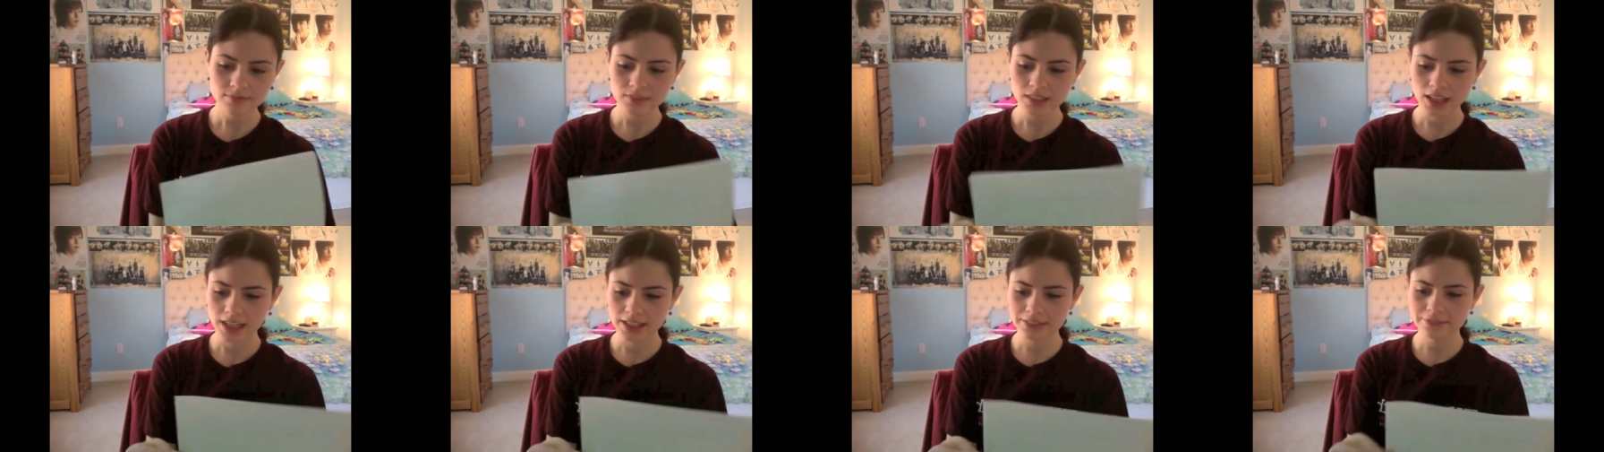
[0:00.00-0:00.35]

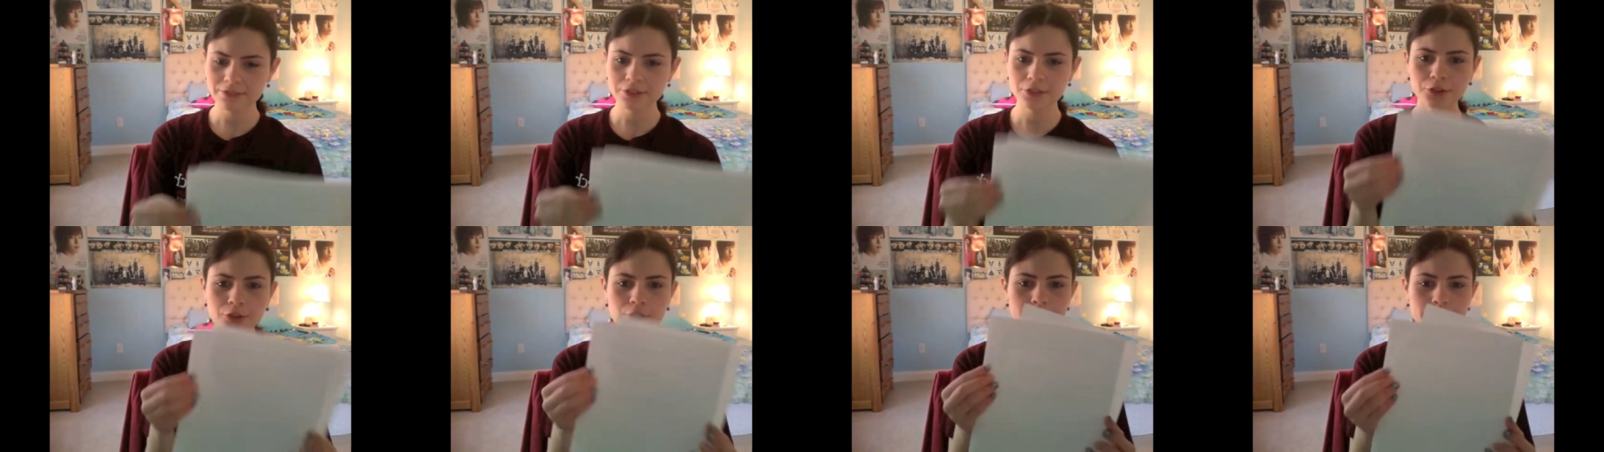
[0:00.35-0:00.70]
I have
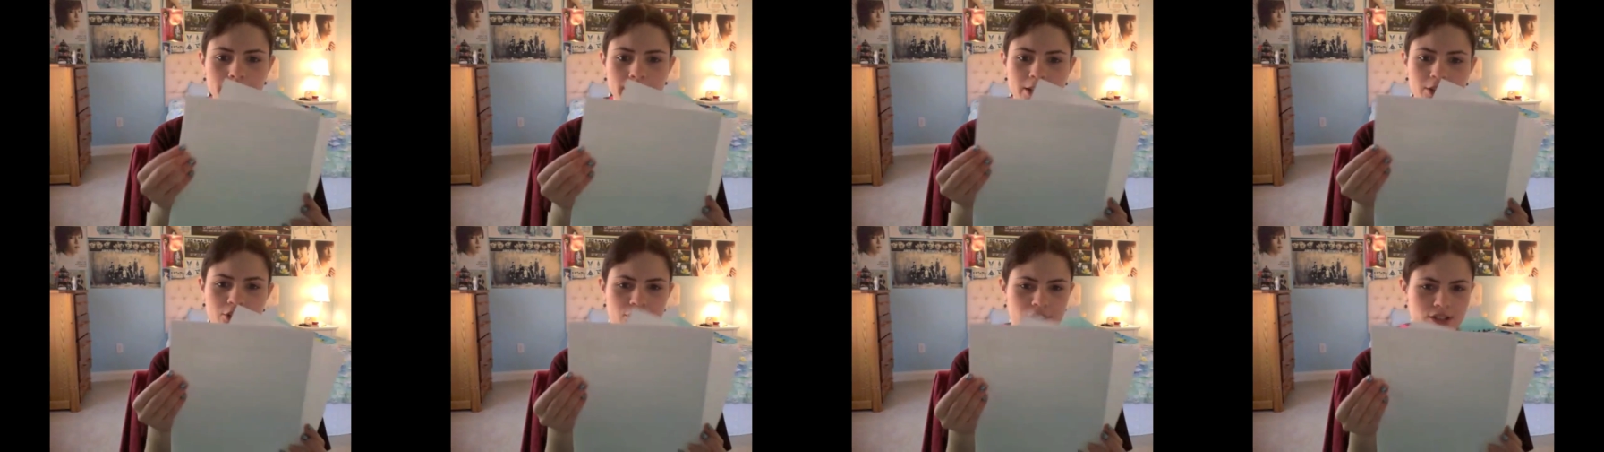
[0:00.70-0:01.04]
three
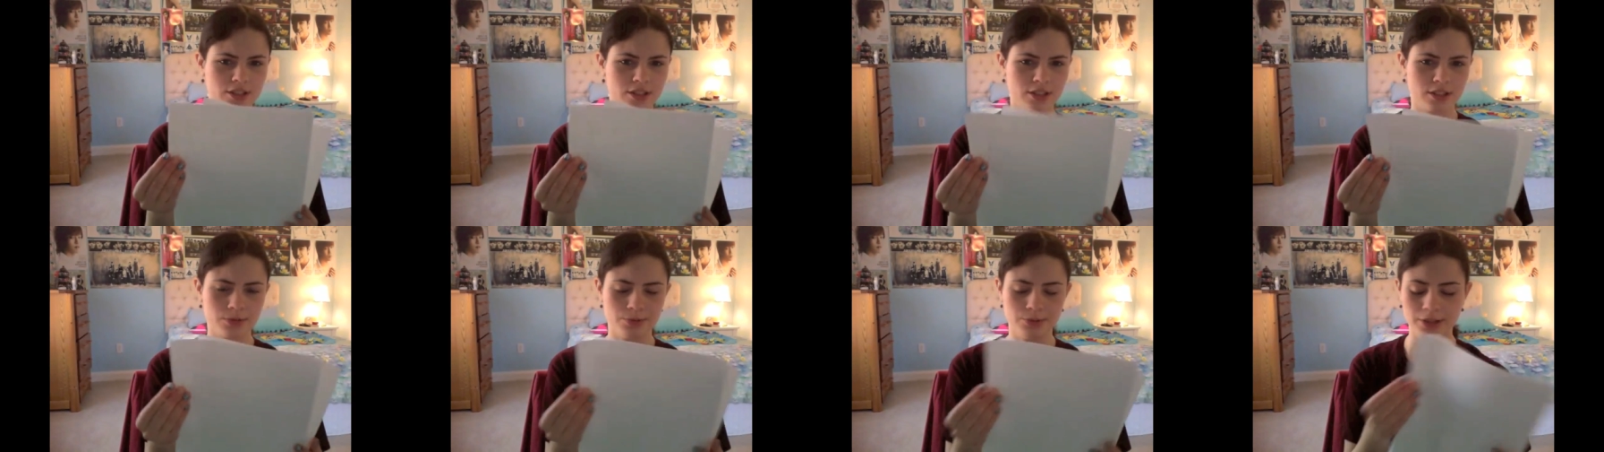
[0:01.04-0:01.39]
pages
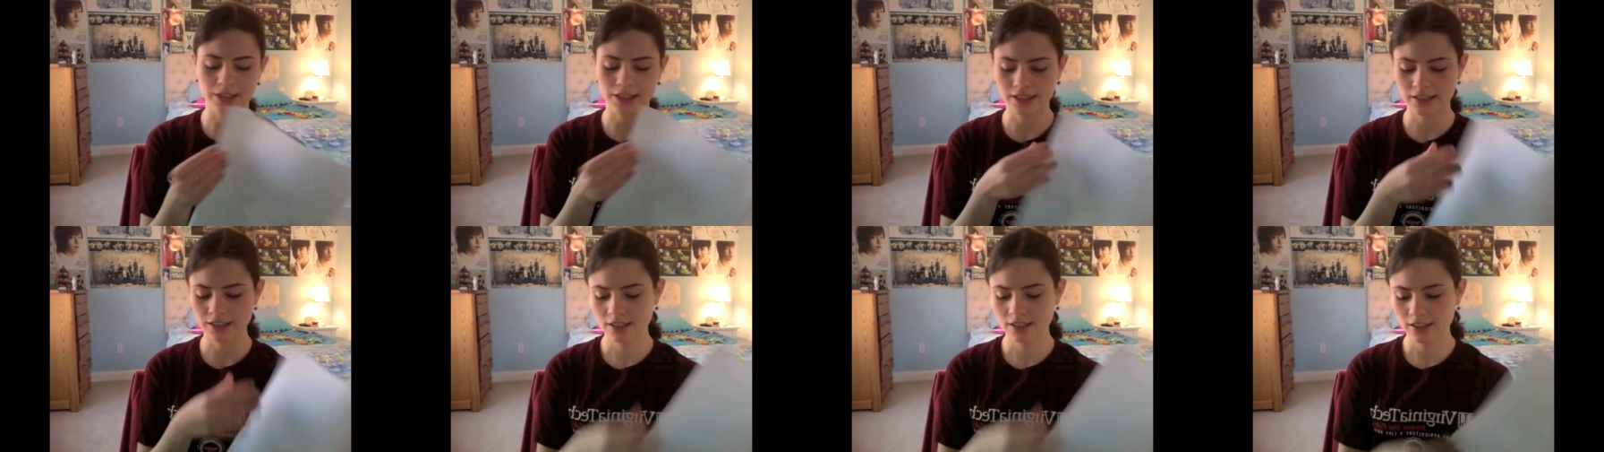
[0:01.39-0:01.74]
this
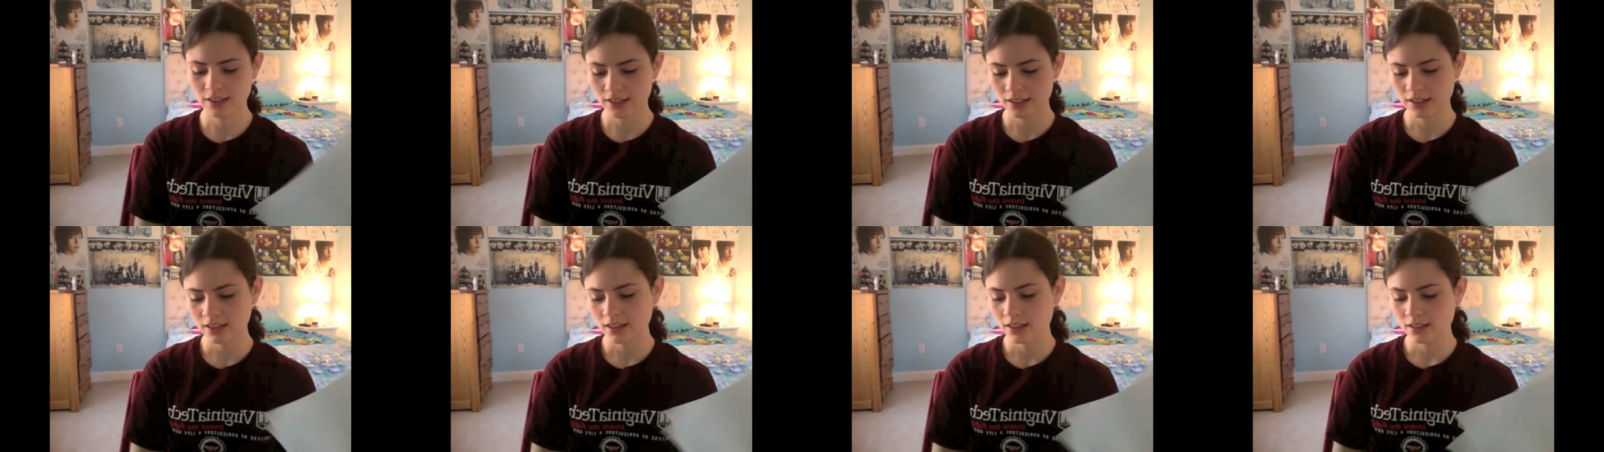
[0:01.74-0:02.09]
week,
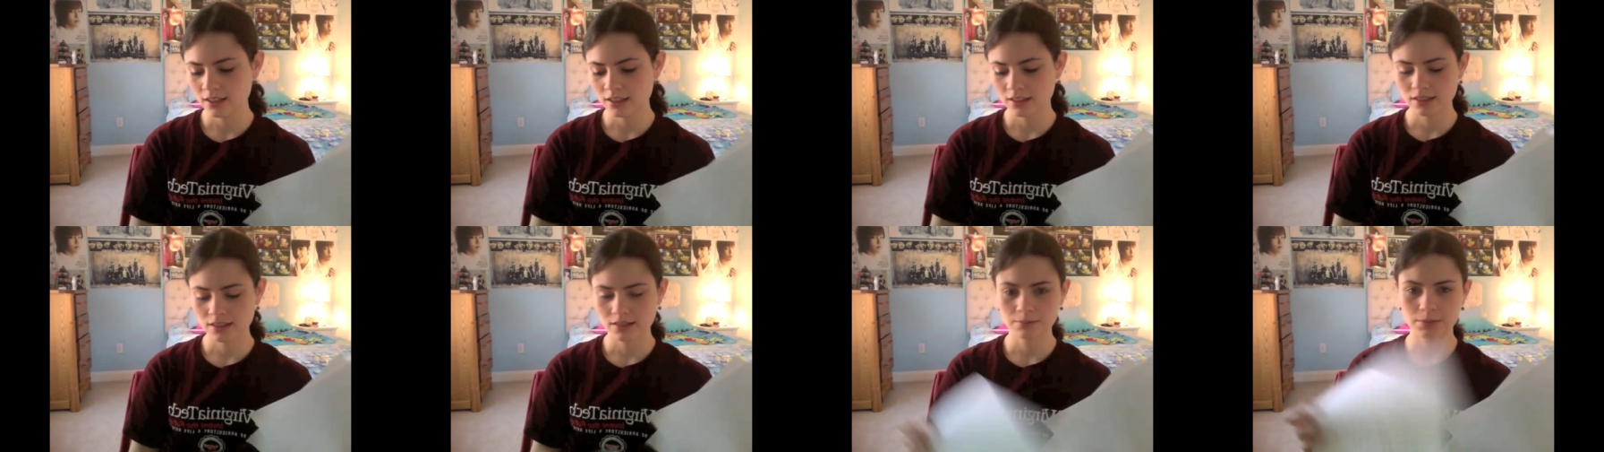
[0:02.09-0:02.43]

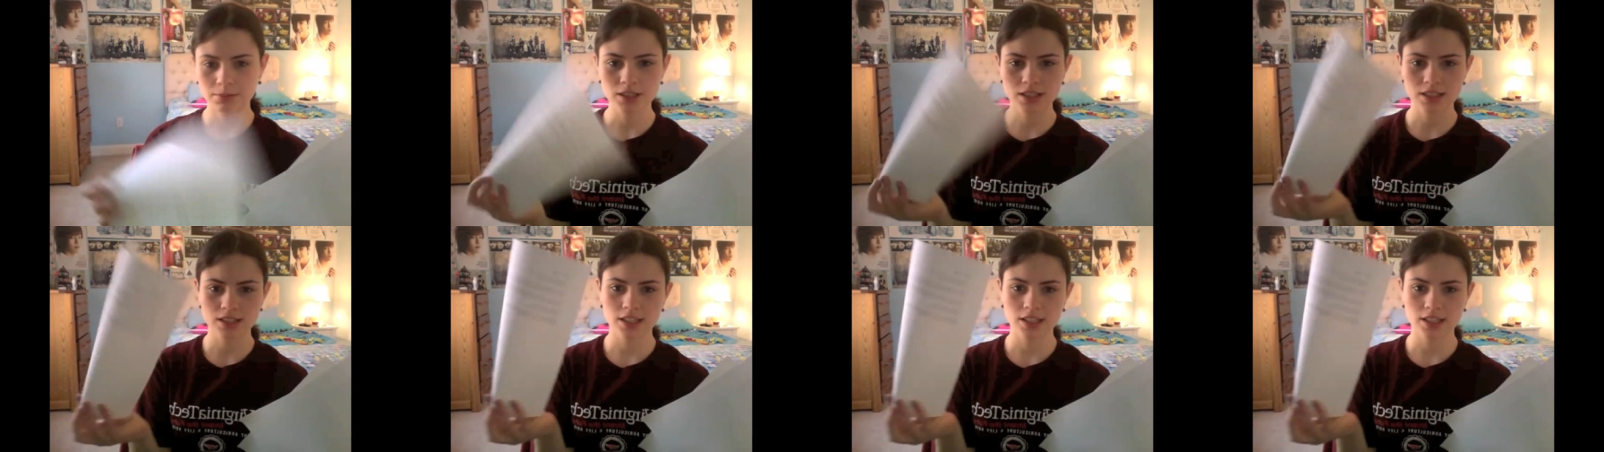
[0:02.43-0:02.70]
plus